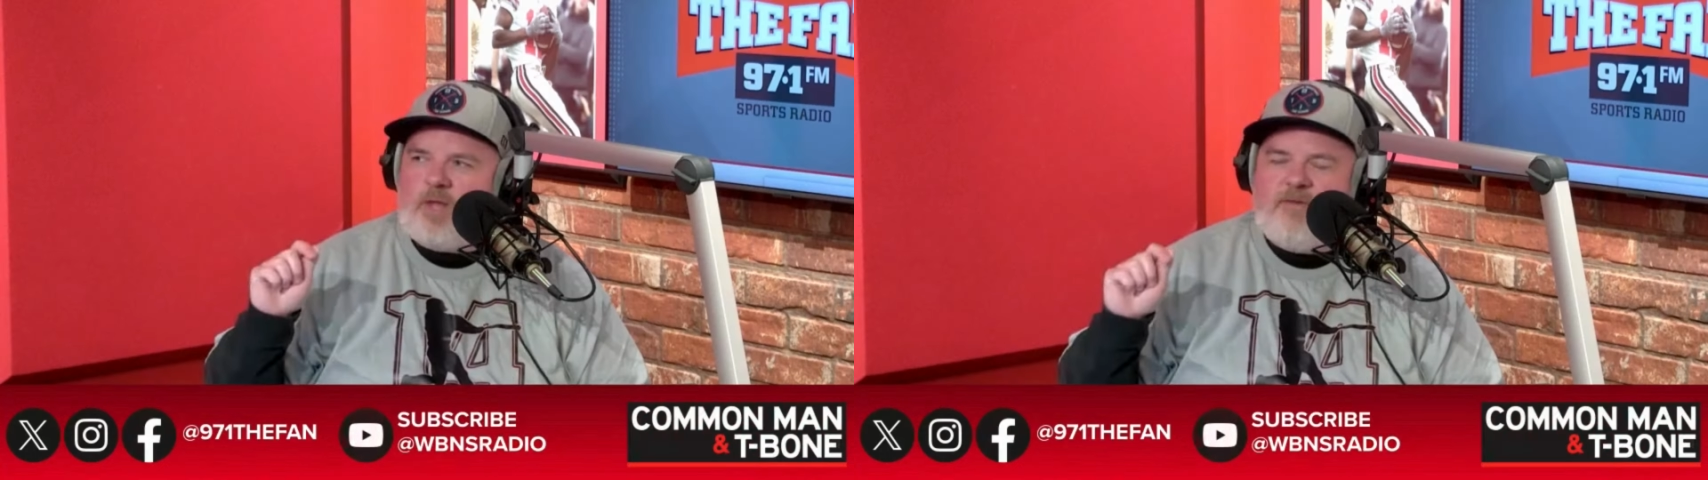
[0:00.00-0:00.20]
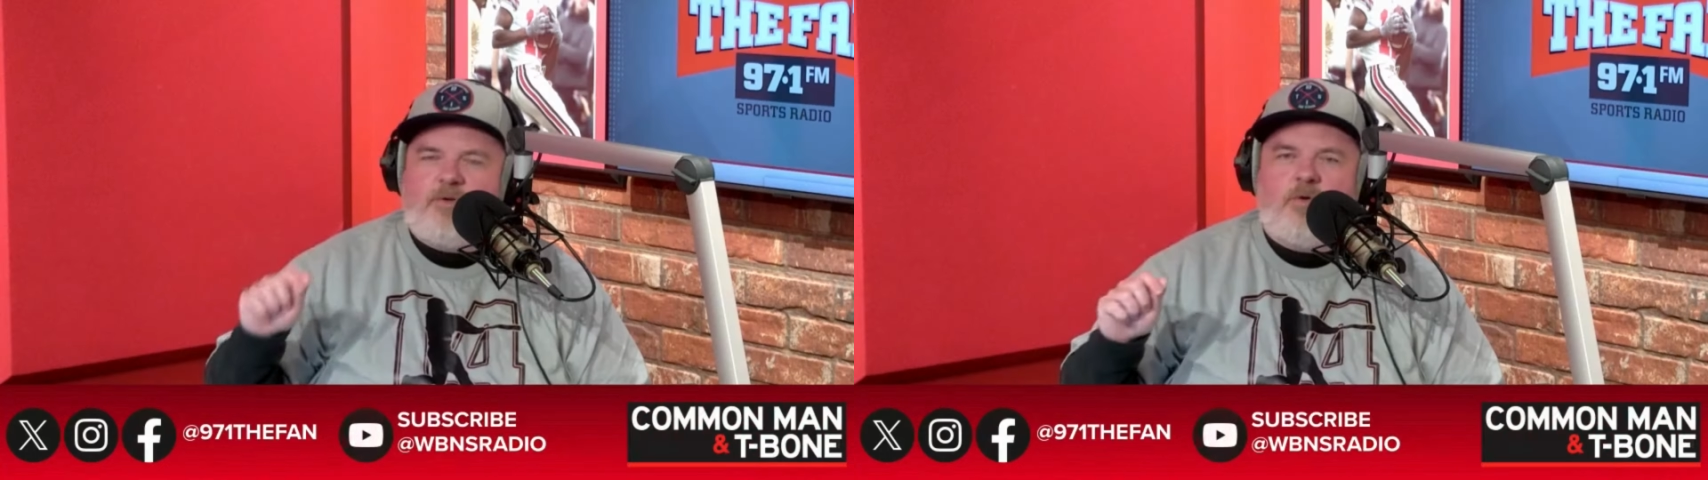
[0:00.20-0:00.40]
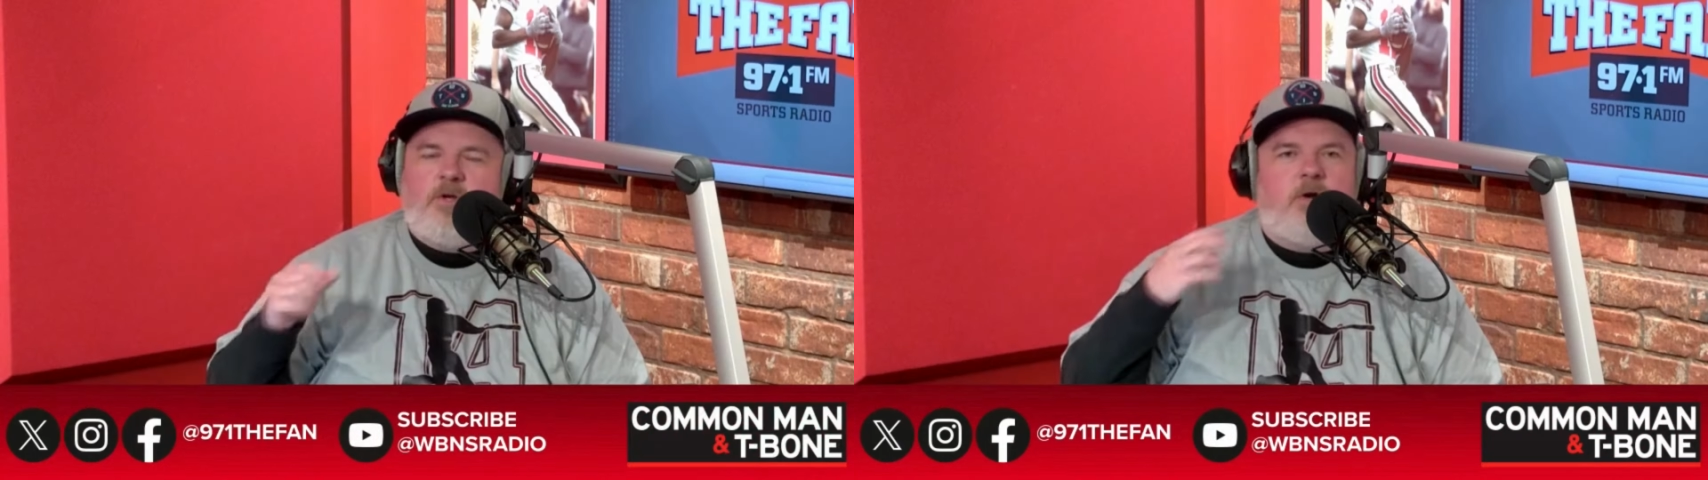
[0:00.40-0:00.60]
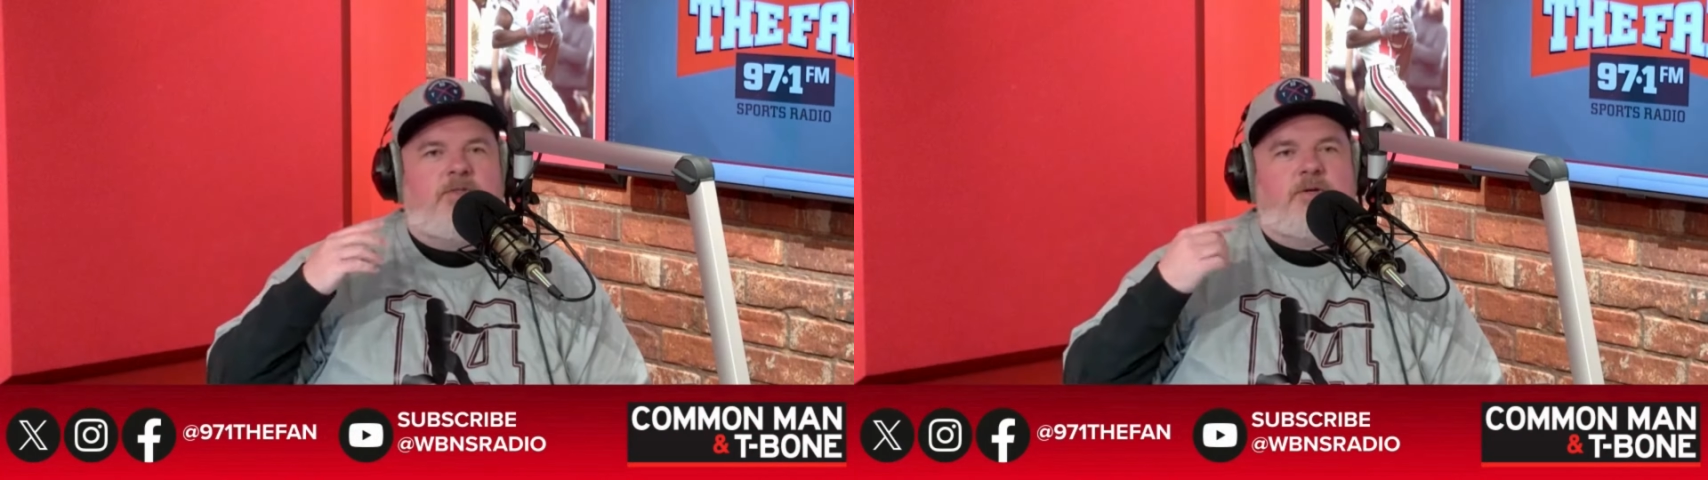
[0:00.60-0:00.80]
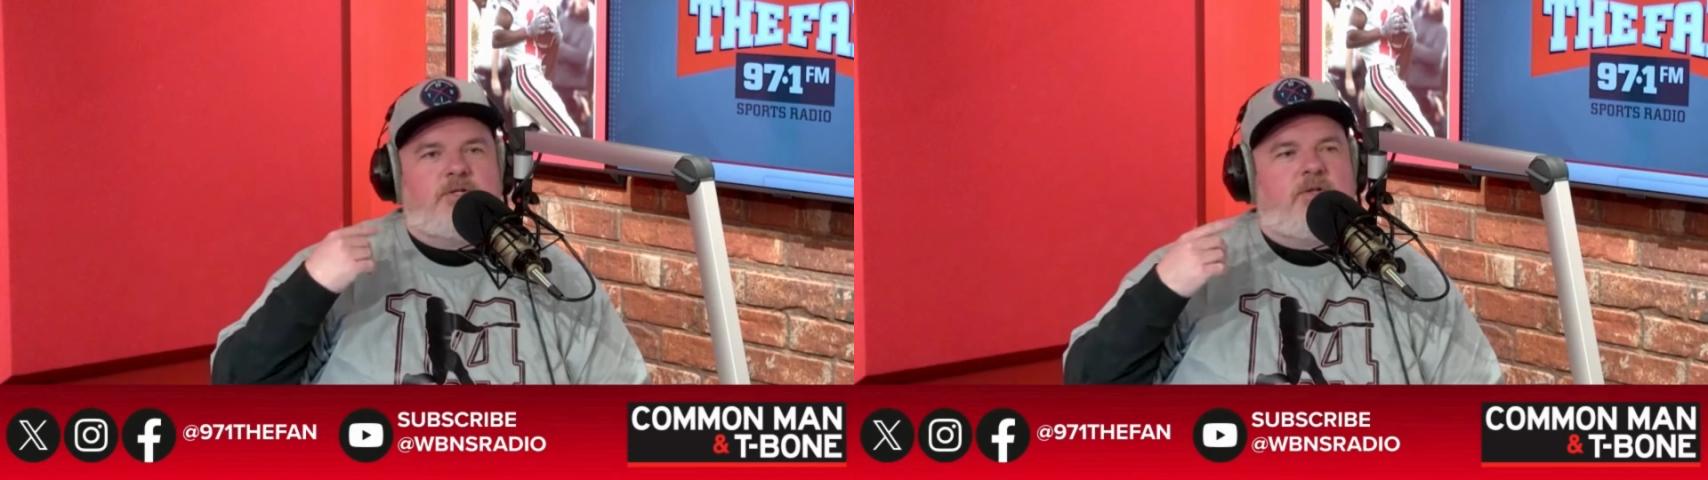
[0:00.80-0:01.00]
If you you know
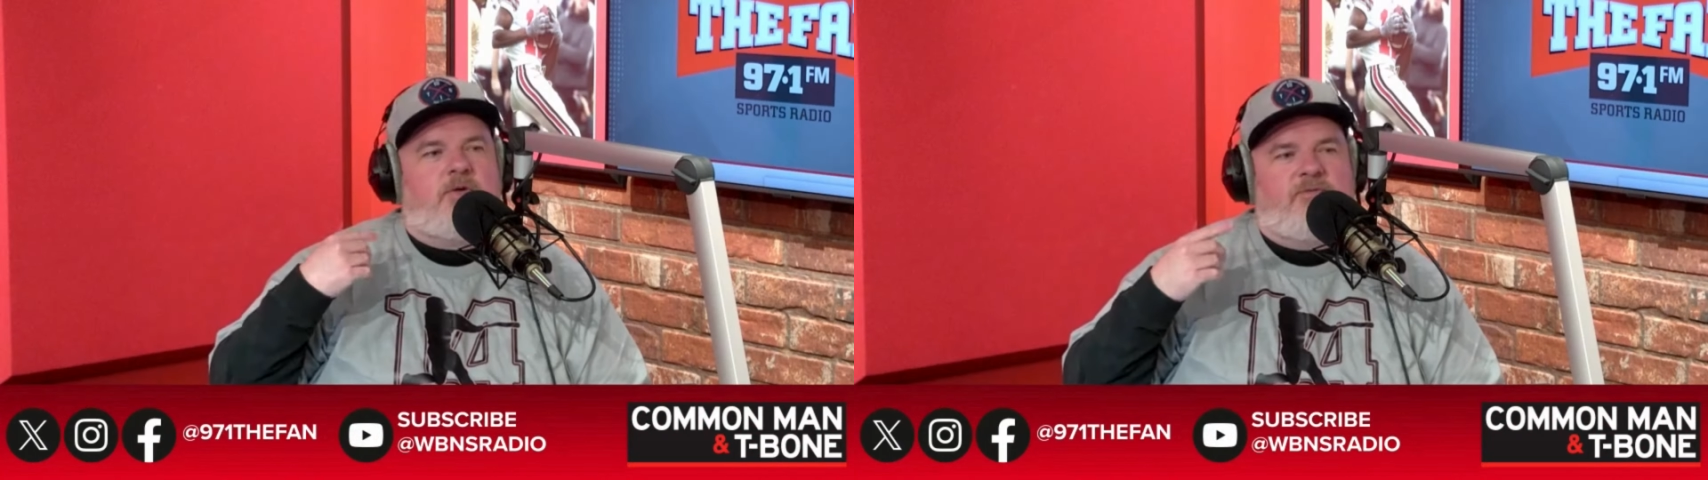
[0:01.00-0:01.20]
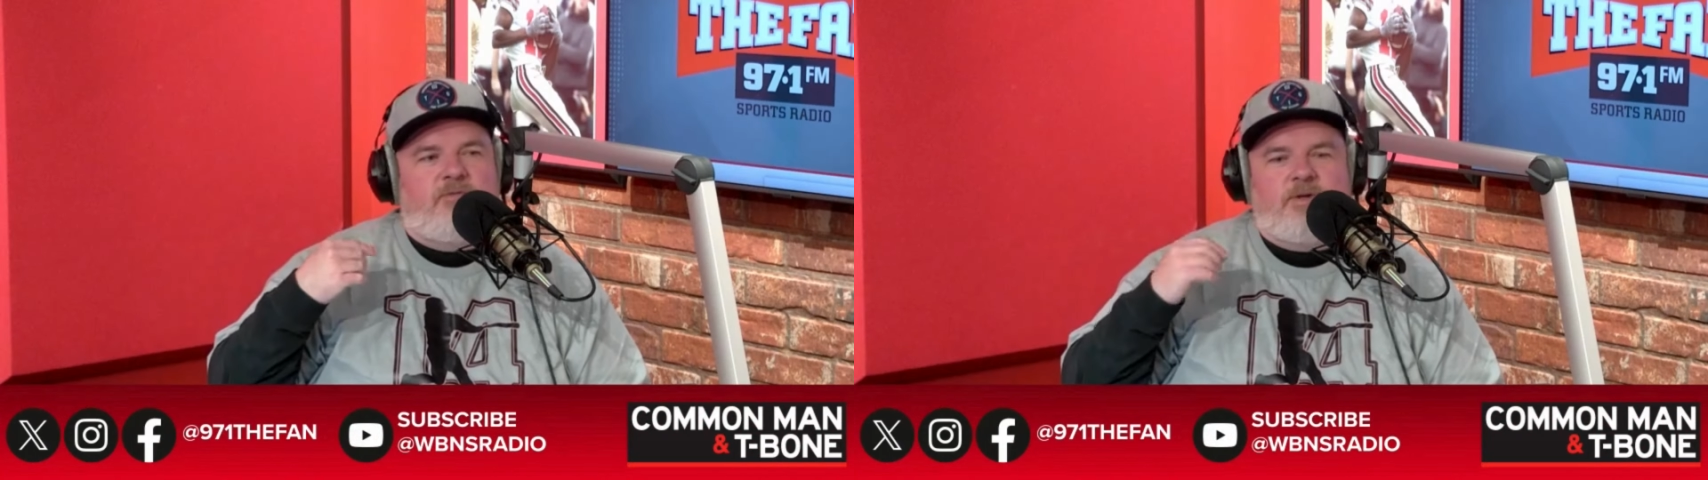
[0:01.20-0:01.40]
what, there's a little